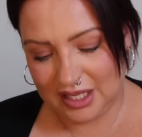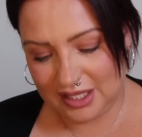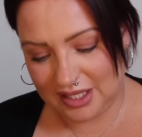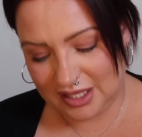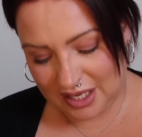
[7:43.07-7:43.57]

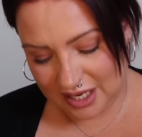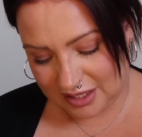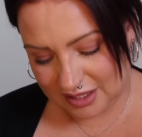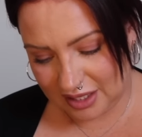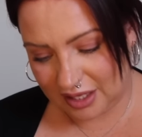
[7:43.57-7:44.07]
This is the
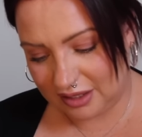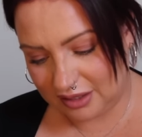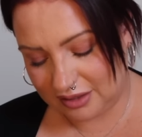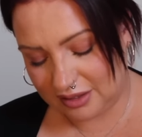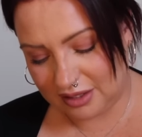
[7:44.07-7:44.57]
next thing.
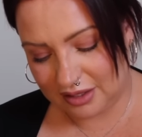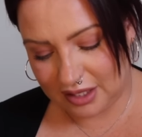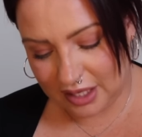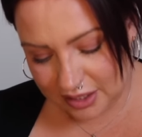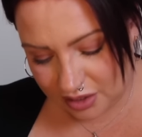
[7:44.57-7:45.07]

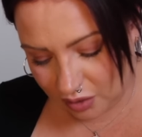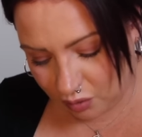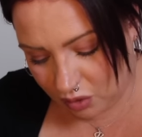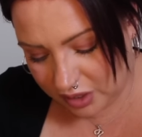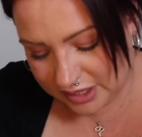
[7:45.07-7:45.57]
Okay, so
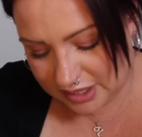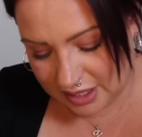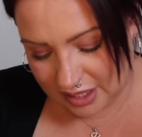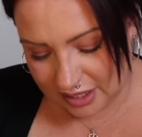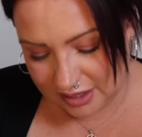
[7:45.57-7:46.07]
what is
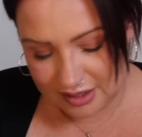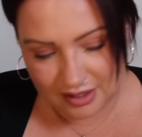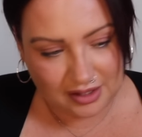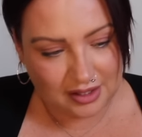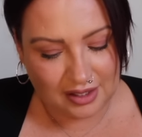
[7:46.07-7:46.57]

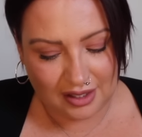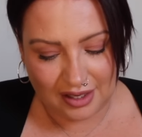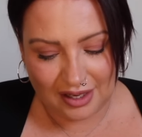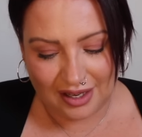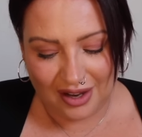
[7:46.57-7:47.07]

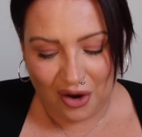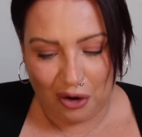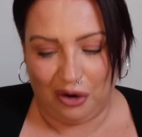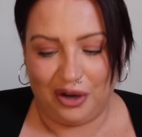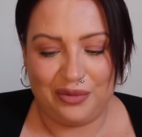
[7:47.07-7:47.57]
this?
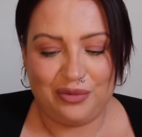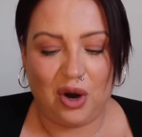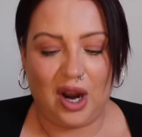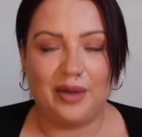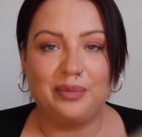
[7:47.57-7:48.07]

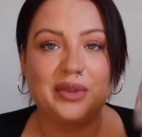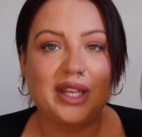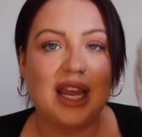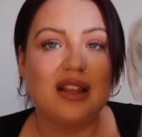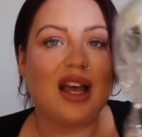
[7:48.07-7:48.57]
Right,
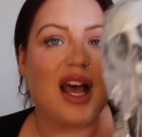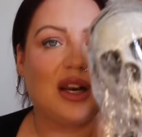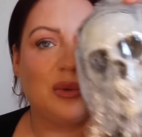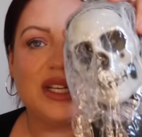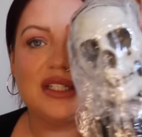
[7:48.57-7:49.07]
getting the
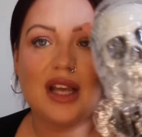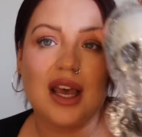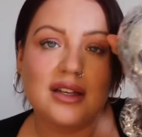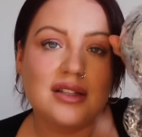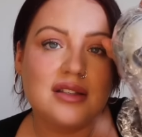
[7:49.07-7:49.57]
Halloween
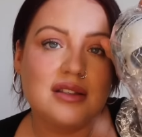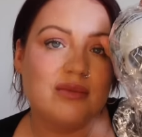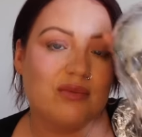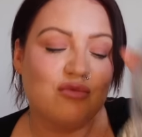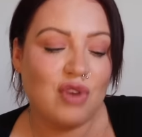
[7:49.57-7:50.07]

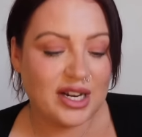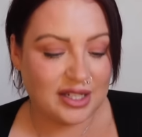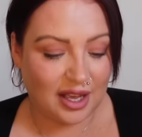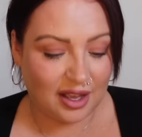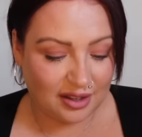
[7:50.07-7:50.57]
decks
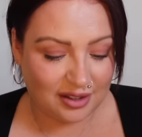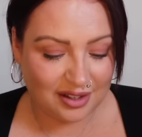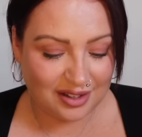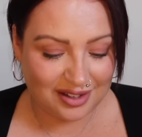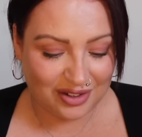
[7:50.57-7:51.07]
ready.
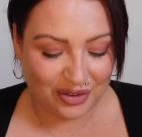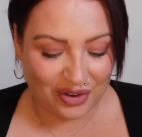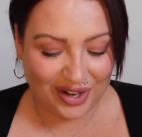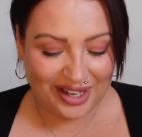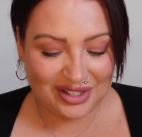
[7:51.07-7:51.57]

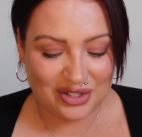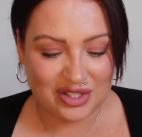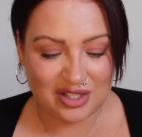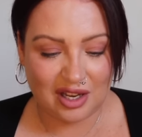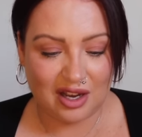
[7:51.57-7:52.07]
All right,
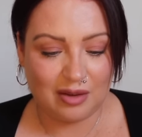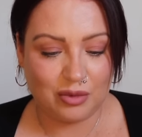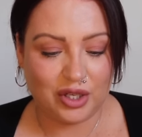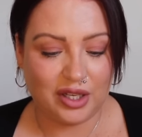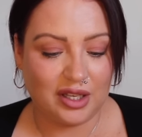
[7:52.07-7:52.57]
because I
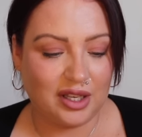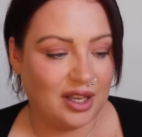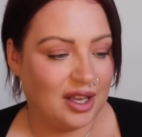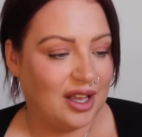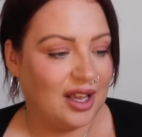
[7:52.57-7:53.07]
am gonna,
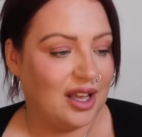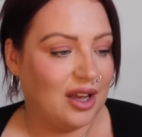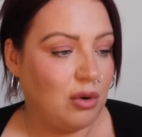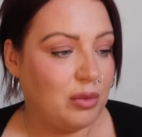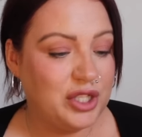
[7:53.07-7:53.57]

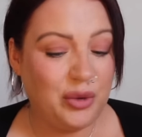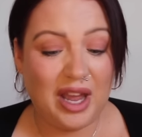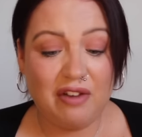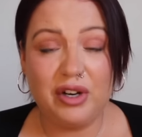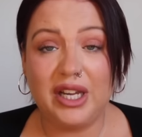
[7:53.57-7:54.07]
well, we do it
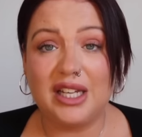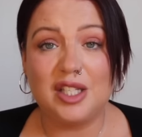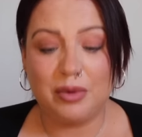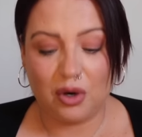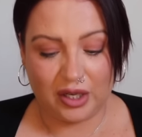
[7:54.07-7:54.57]
every year,
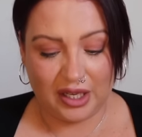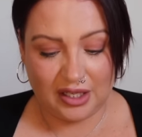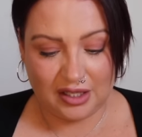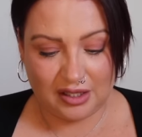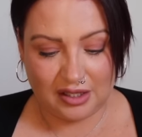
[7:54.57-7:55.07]
to be
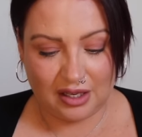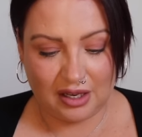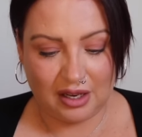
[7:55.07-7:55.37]
honest.